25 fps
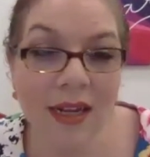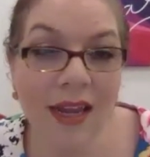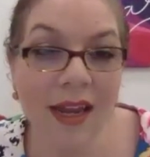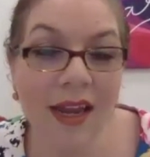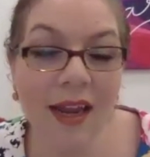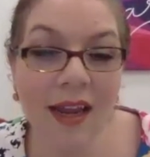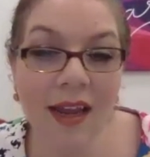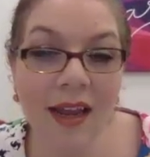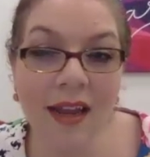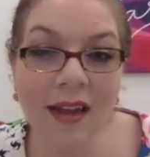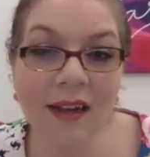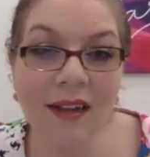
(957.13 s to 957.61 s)

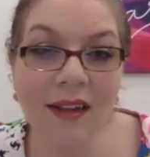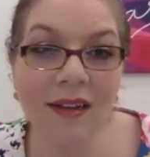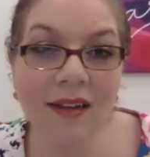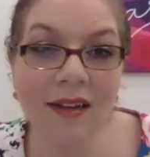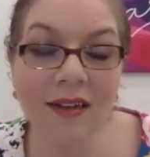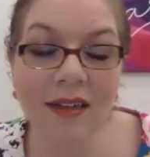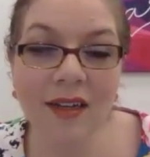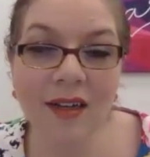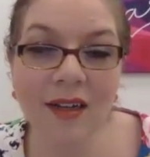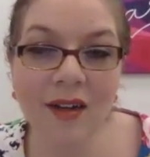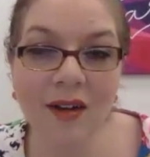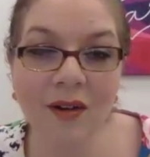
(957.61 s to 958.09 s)
And,
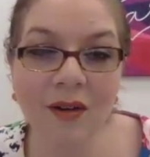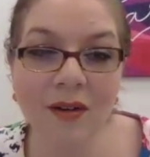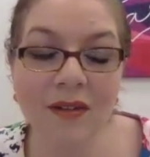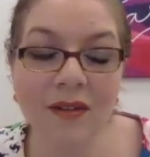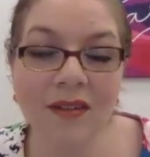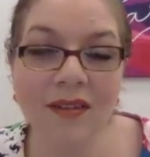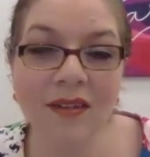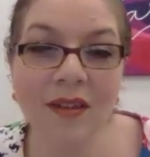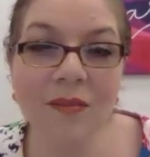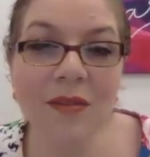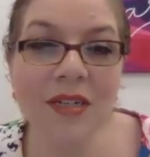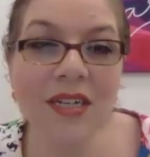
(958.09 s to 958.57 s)
you know,
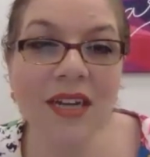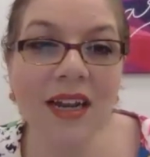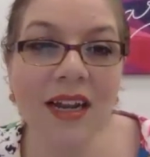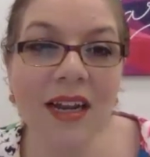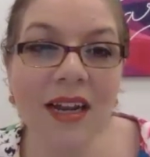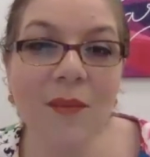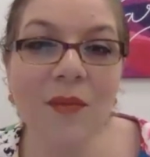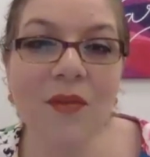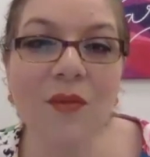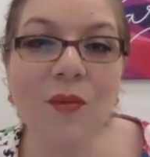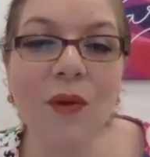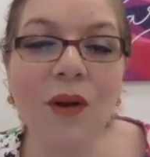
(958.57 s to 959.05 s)

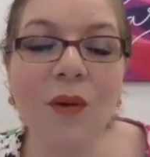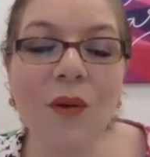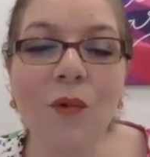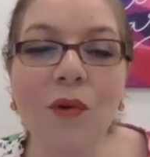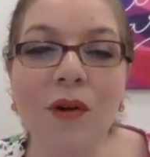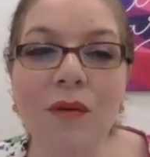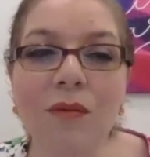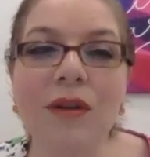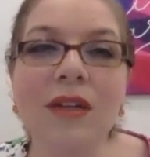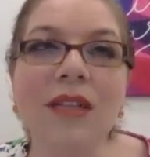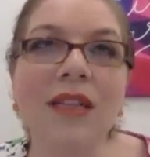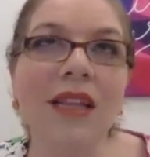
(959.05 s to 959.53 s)
sometimes when
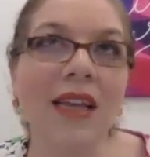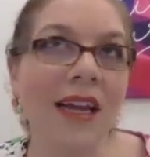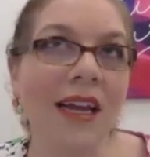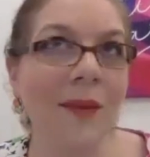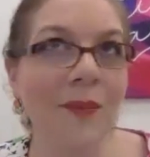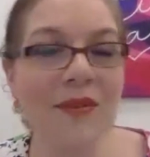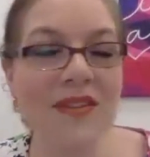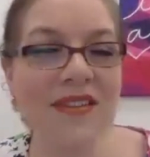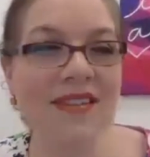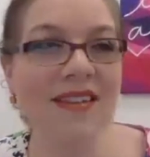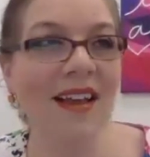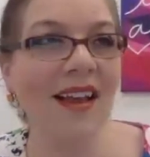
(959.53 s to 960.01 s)
we're really
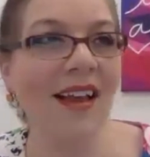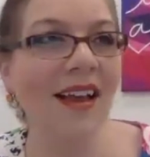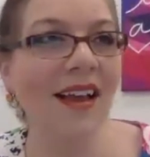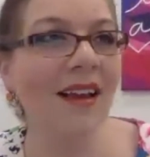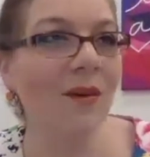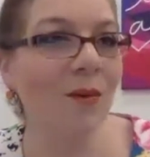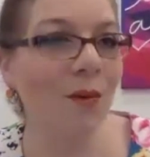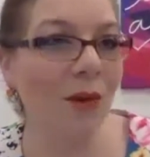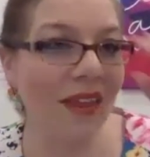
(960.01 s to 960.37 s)
upset,